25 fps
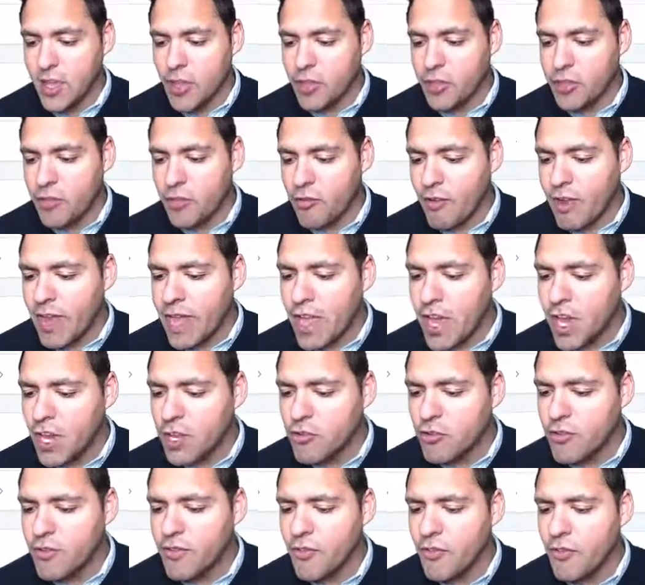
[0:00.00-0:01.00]

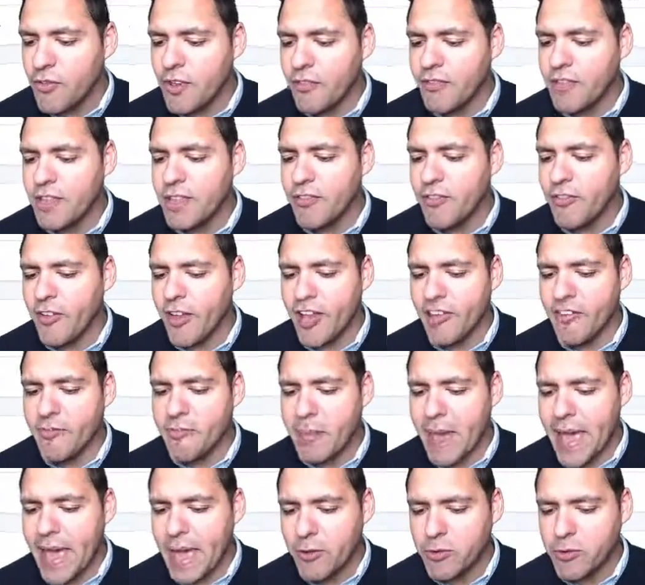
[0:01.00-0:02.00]

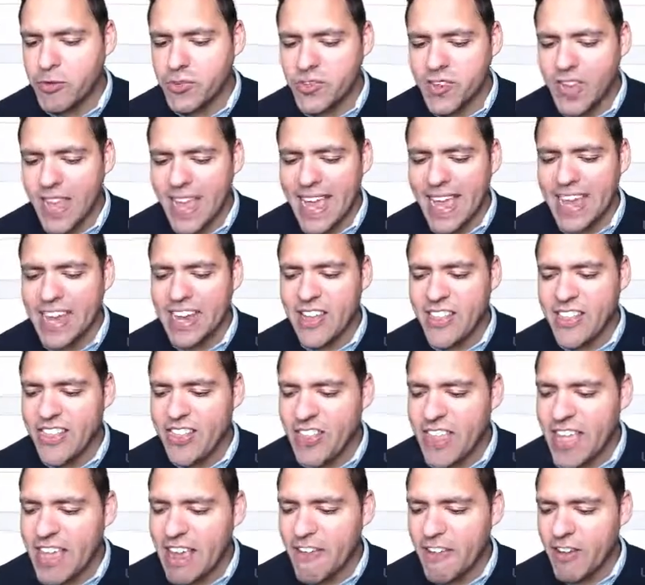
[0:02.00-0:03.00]
£355 in
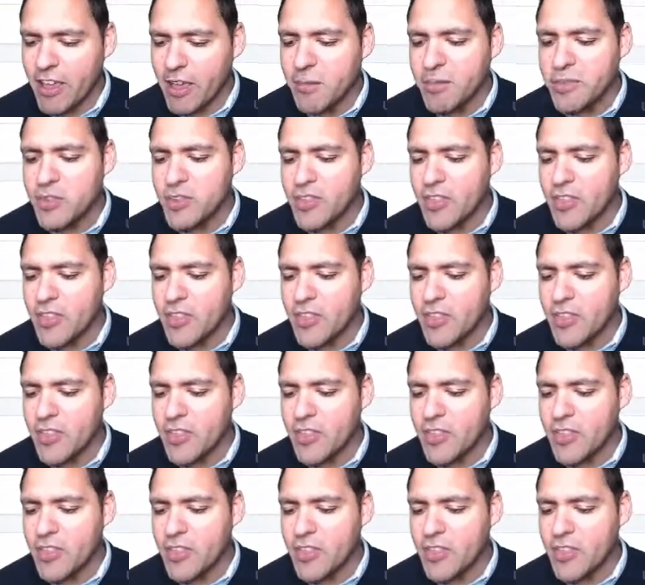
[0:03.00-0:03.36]
Ethereum.